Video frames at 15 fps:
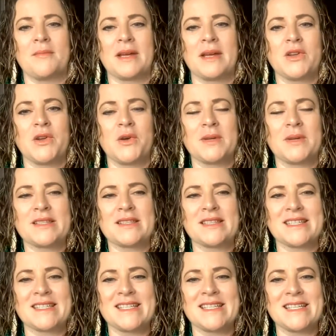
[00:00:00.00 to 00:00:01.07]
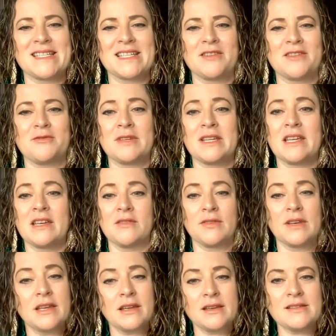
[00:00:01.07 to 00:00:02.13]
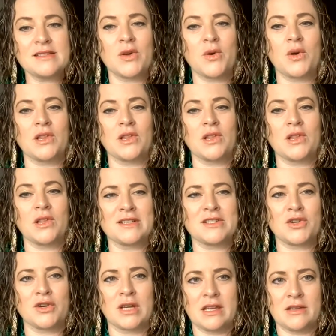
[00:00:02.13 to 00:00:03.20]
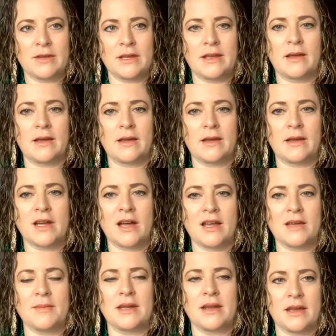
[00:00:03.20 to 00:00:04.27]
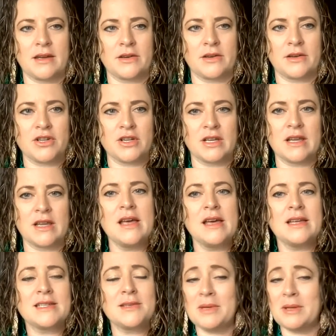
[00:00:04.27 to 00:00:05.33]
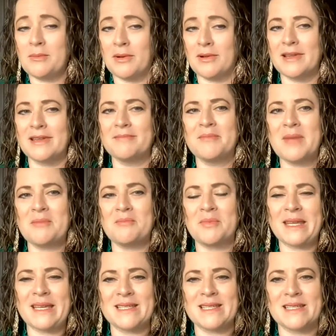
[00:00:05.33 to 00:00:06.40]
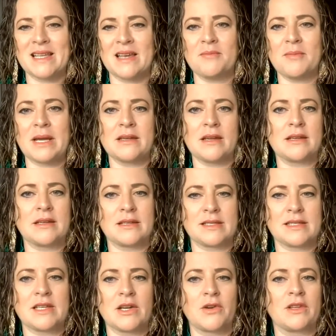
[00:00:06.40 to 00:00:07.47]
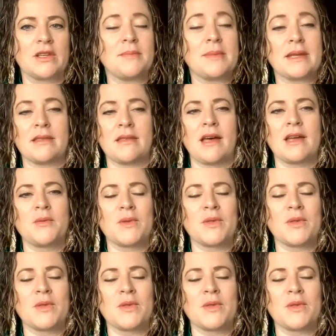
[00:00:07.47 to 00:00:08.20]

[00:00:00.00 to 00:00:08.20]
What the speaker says: I know it's the season of giving, so a lot of us are giving our time and energy to people and places that might not necessarily be in line with